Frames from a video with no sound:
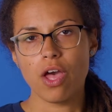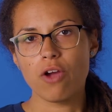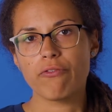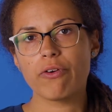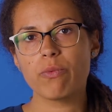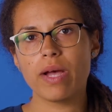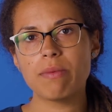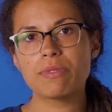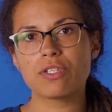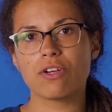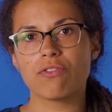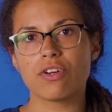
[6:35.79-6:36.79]
For web
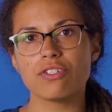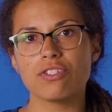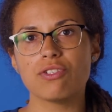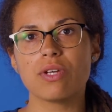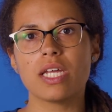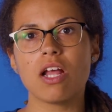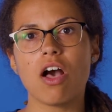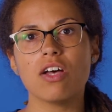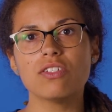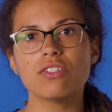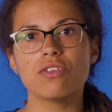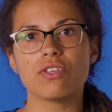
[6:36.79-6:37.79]
servers, you can
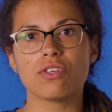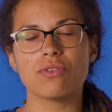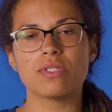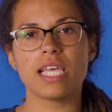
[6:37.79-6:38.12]
also use